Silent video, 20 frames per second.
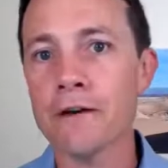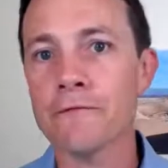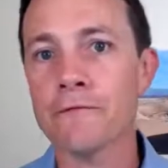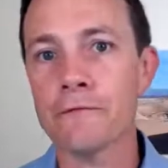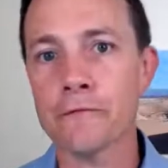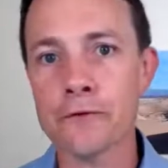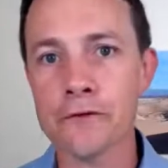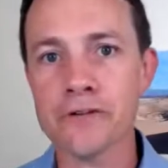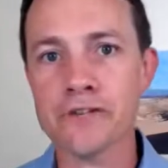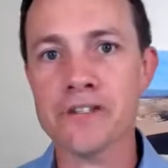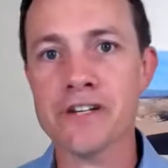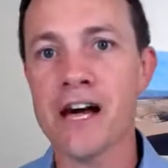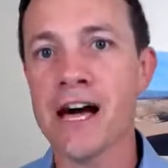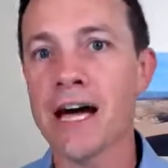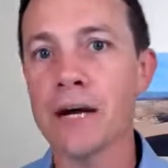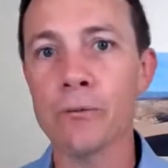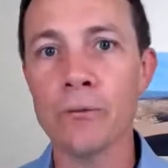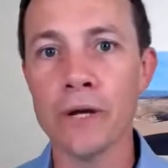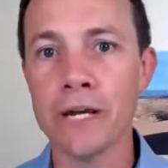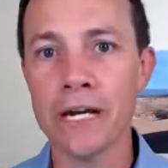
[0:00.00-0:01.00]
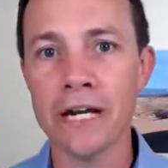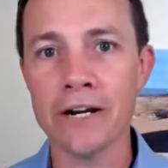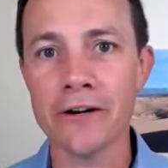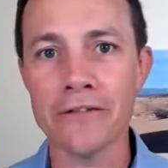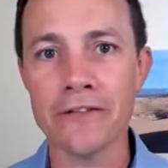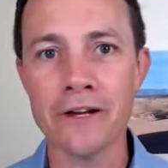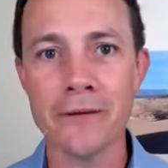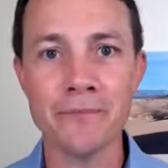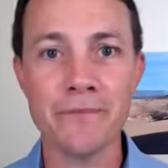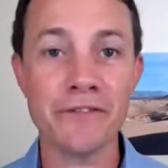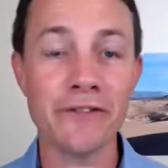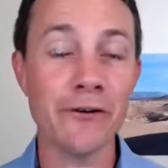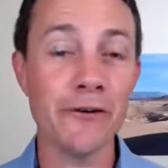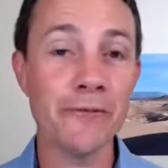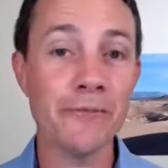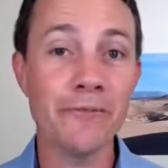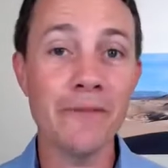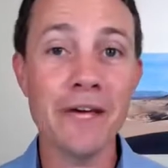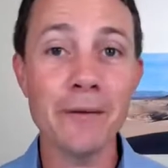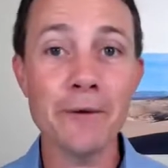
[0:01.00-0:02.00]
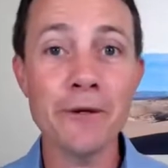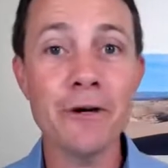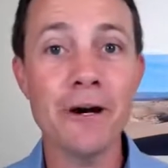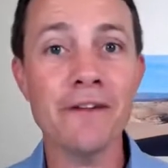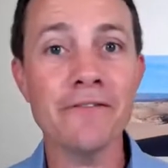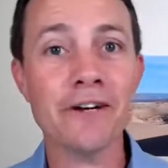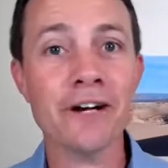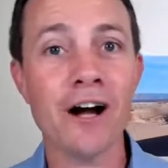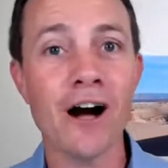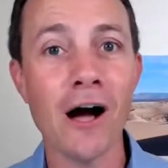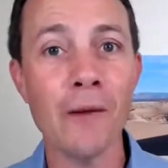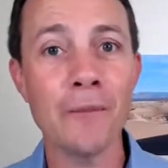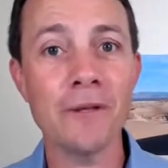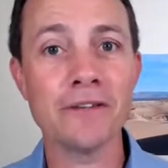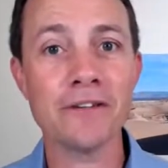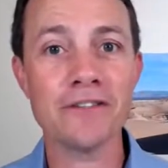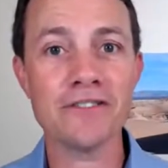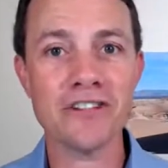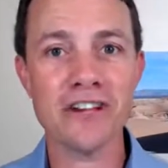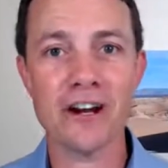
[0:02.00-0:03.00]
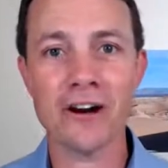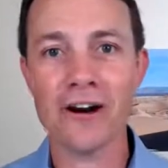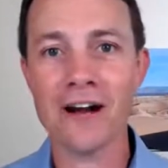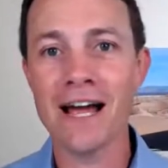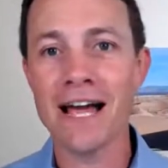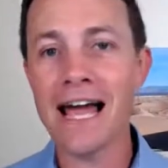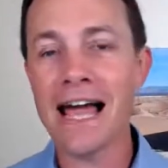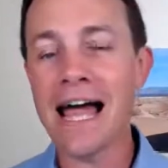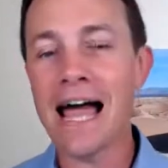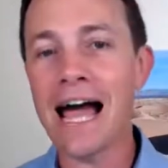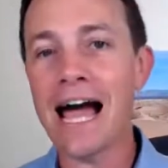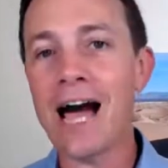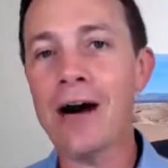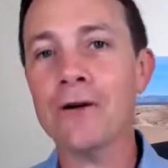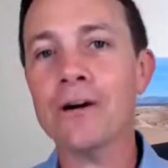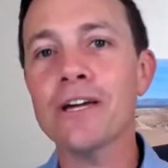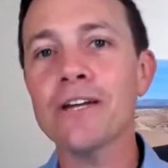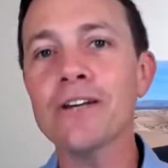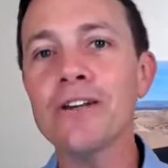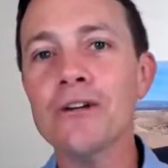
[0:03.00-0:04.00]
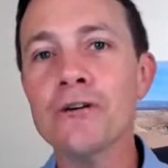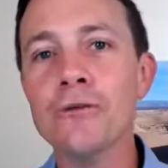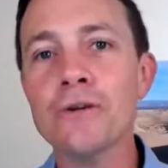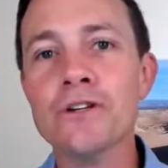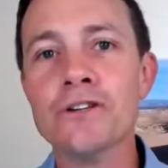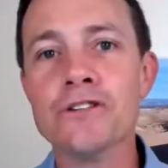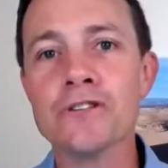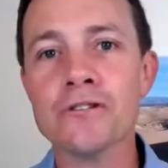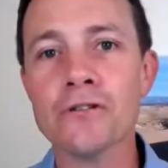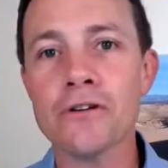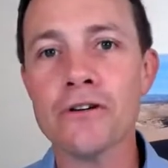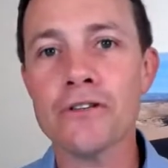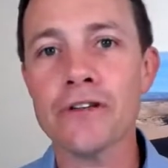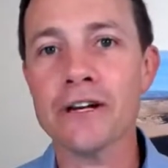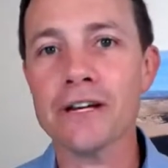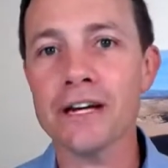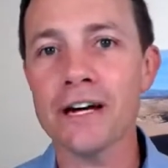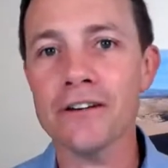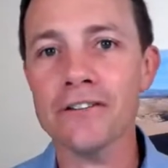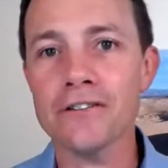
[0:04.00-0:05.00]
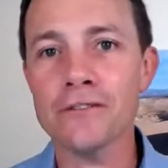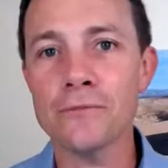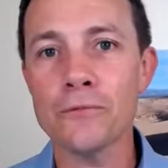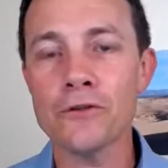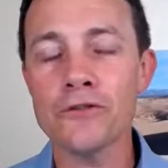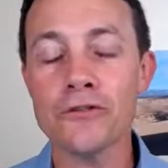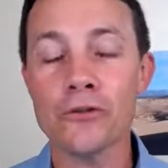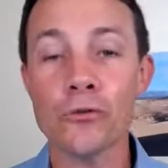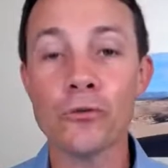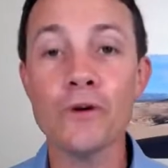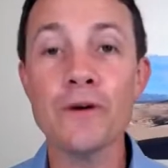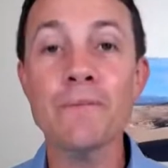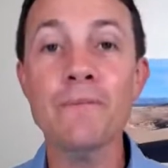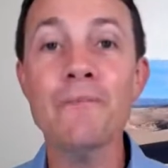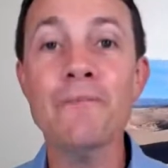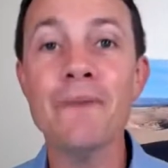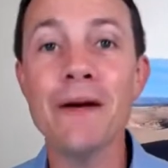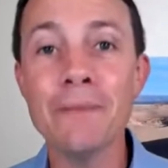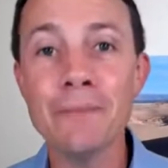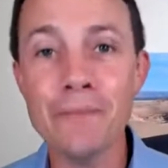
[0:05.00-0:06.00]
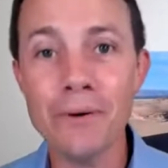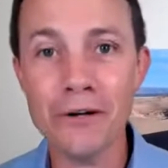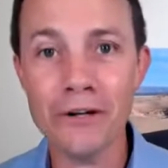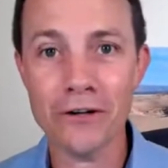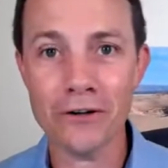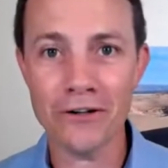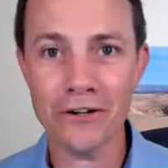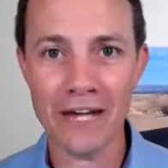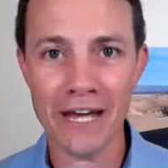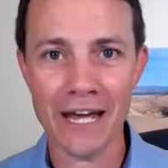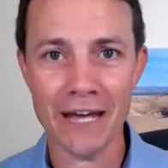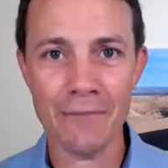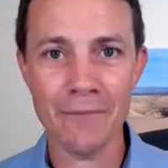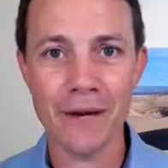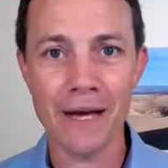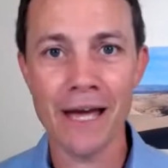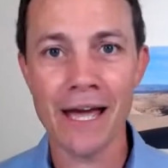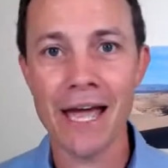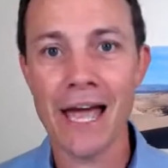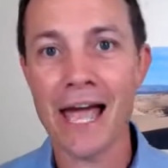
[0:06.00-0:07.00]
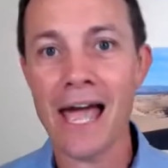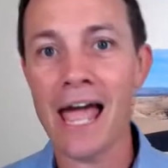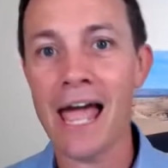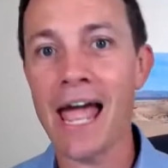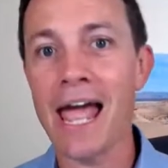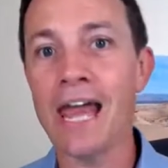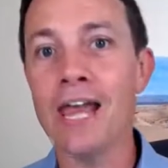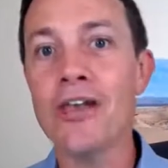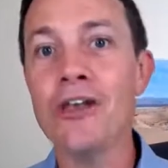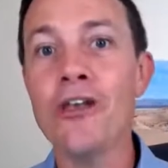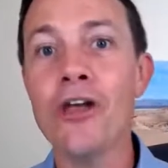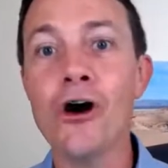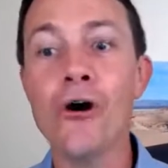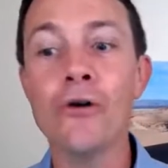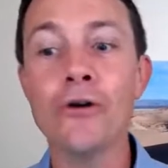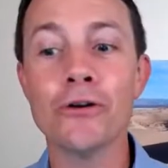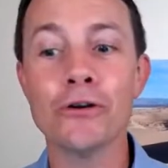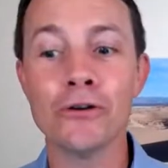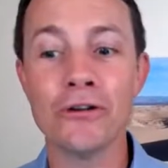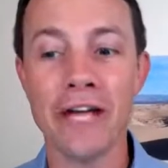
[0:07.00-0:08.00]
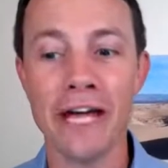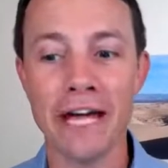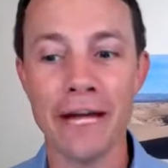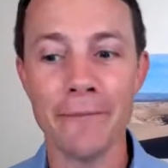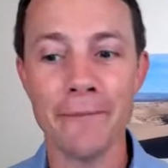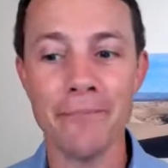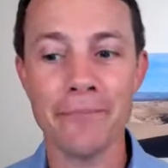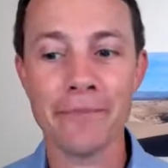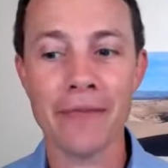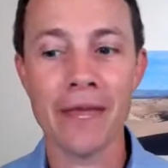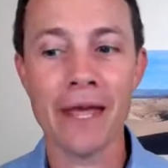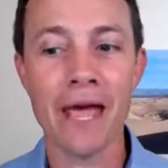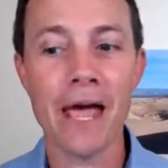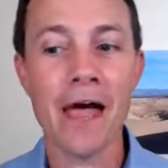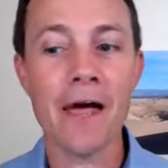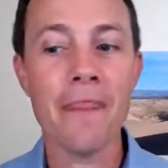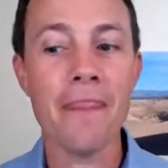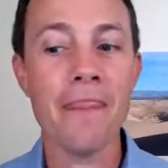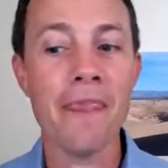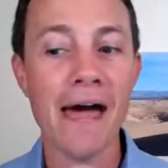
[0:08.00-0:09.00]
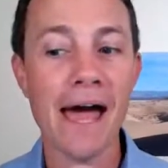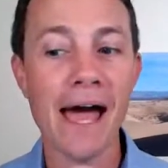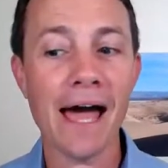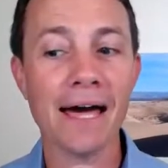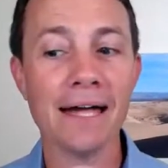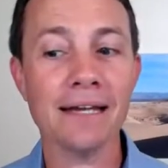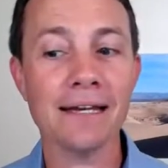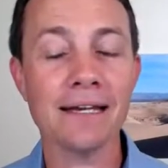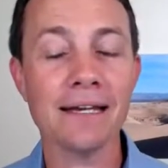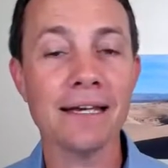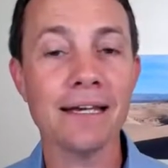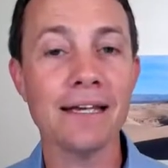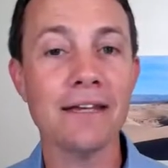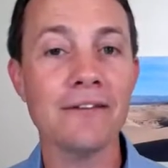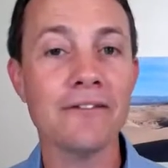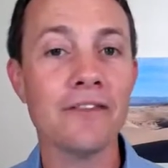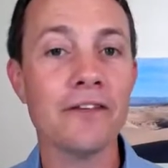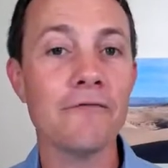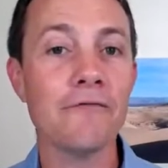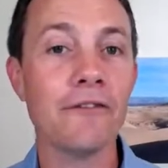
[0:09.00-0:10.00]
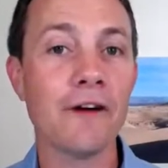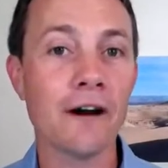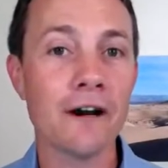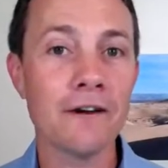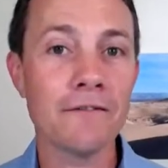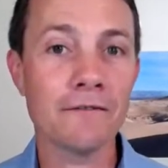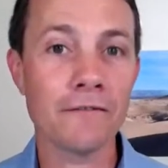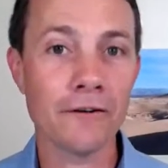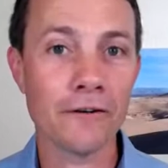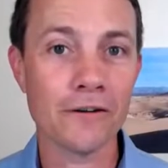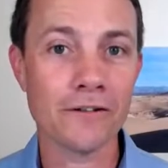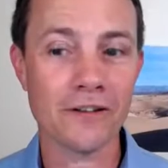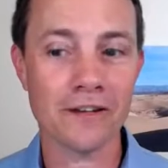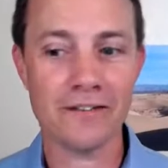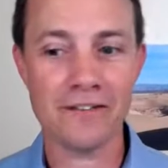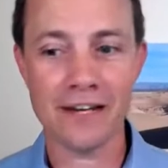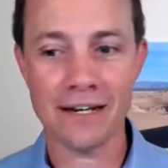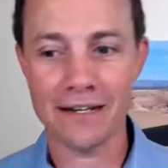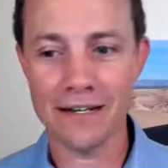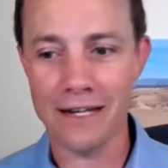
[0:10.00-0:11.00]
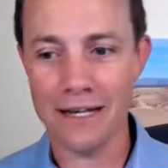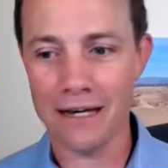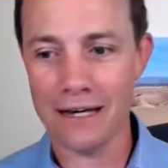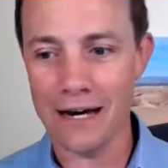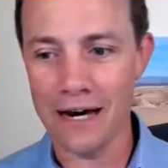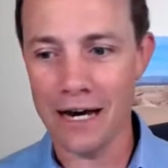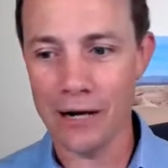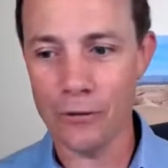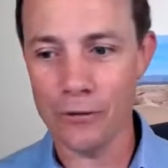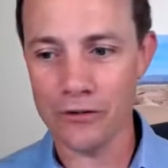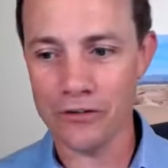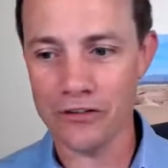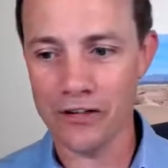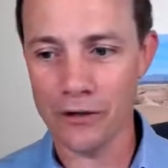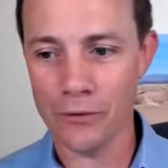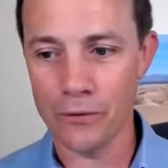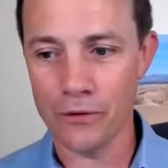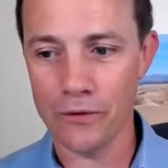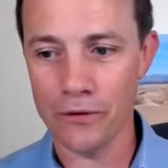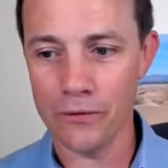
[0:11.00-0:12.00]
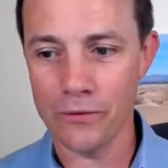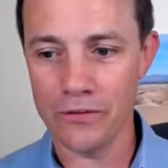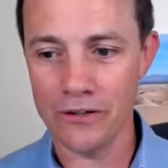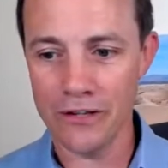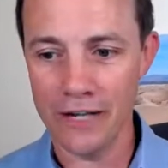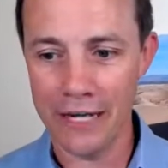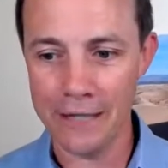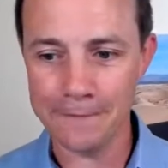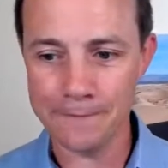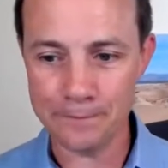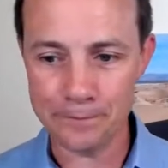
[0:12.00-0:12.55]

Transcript: first time we hear them. So maybe you have a comment to share. How can you ensure that customers remember your name and know your name? That is the very first technique I will share with you today.